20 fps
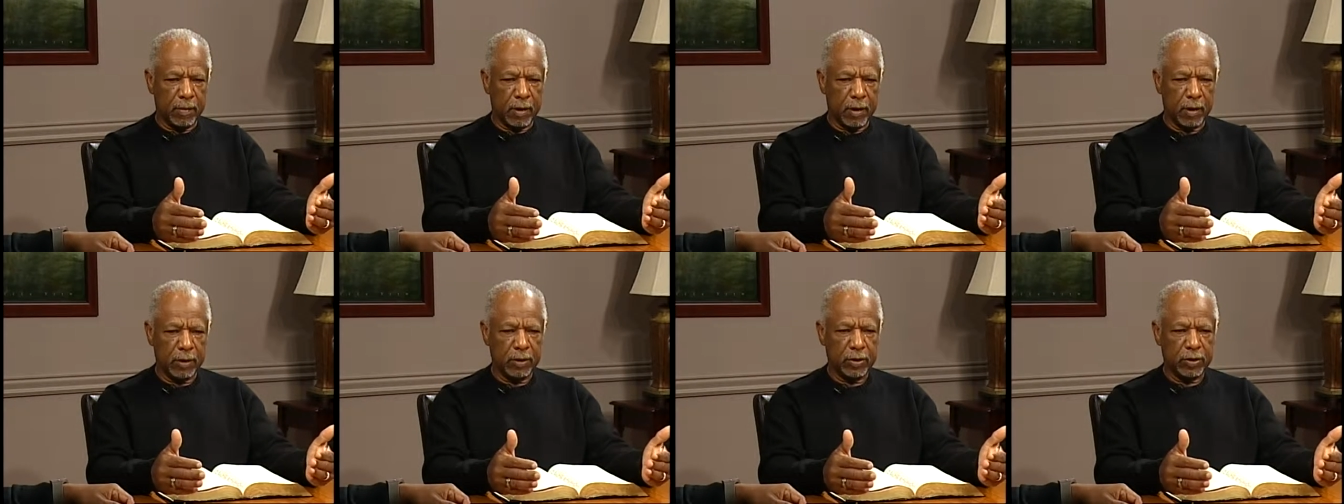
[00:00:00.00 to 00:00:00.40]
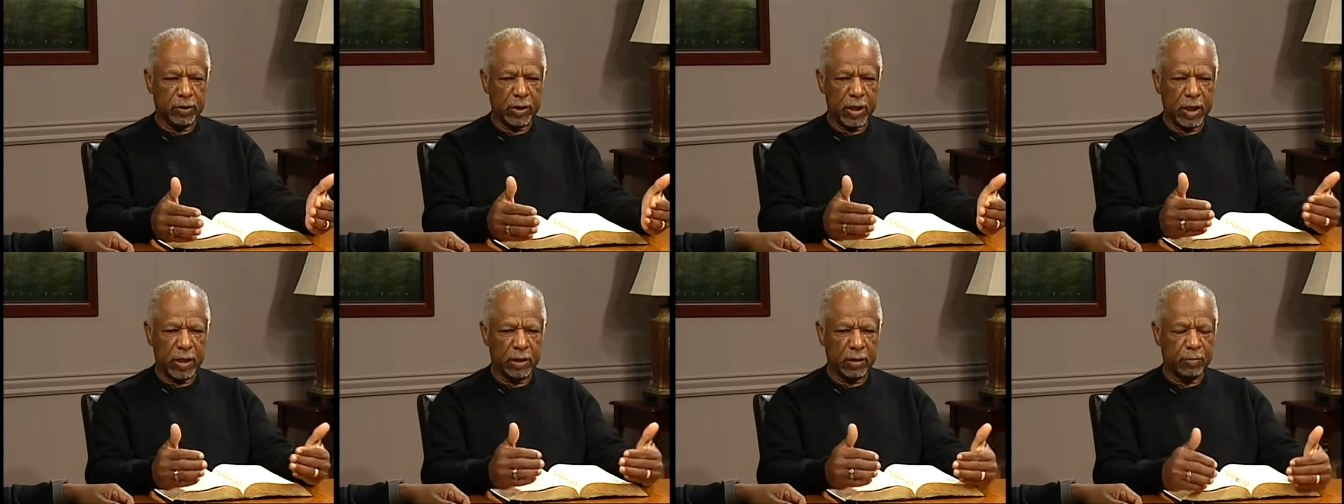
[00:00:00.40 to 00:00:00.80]

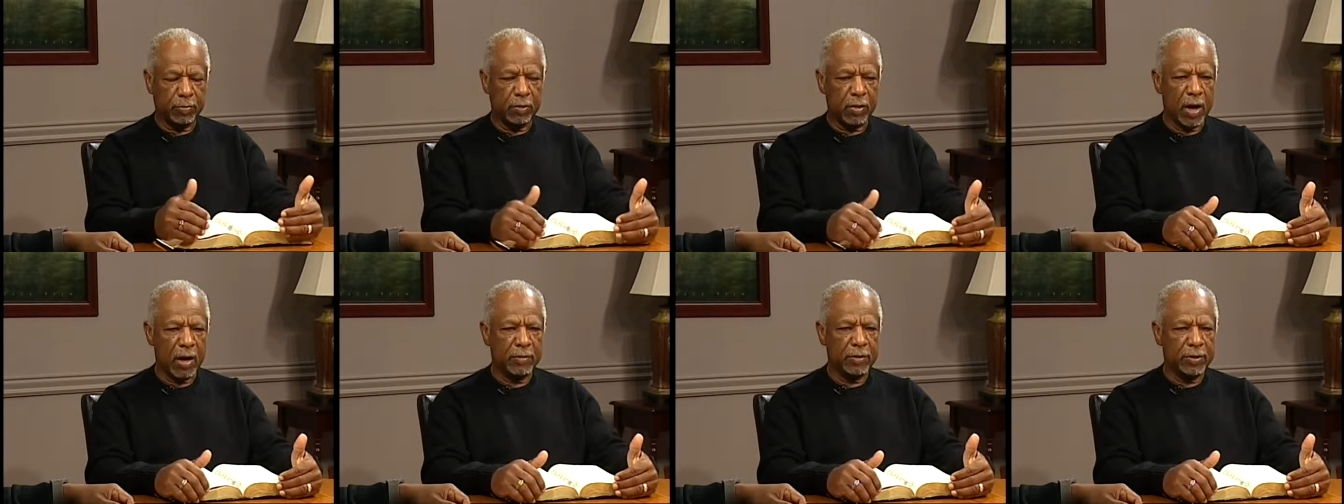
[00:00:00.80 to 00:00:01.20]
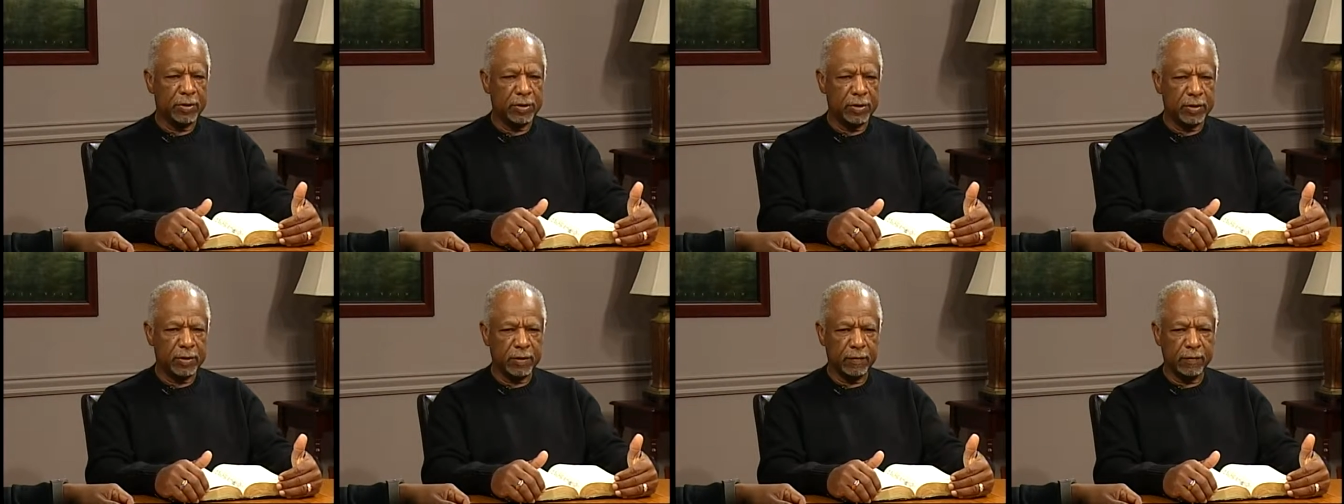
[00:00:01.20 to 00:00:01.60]
understand the
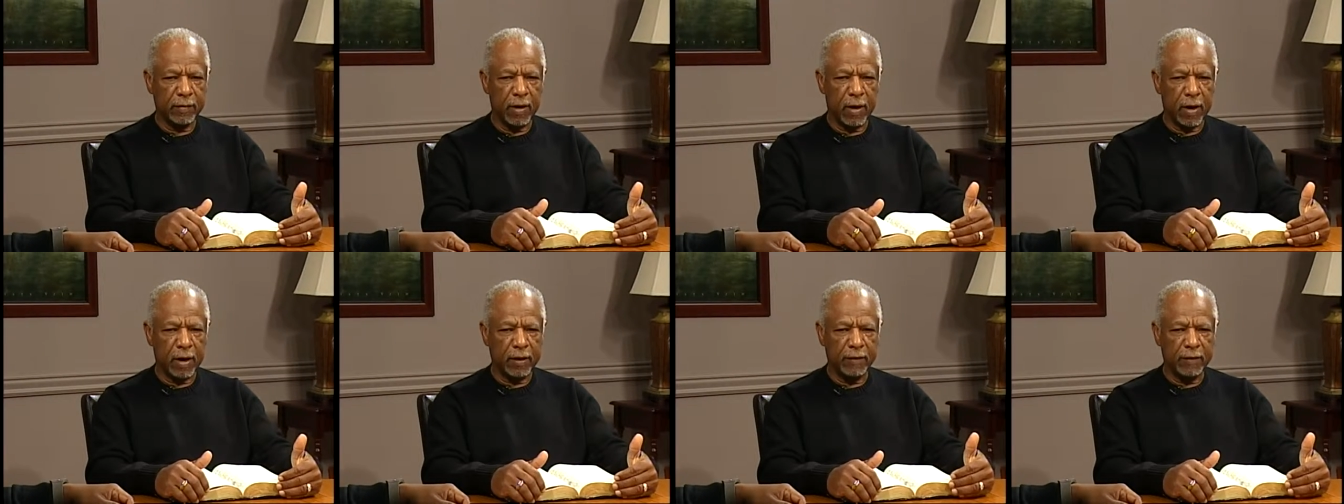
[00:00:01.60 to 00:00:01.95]
promises of God.